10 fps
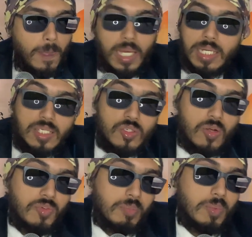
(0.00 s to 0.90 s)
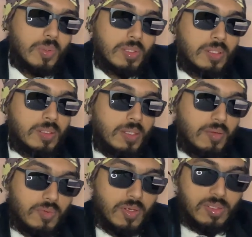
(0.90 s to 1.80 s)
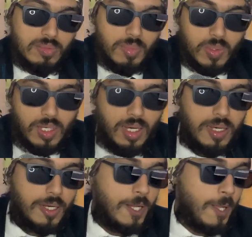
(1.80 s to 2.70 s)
Catastrophic both, of course, both are.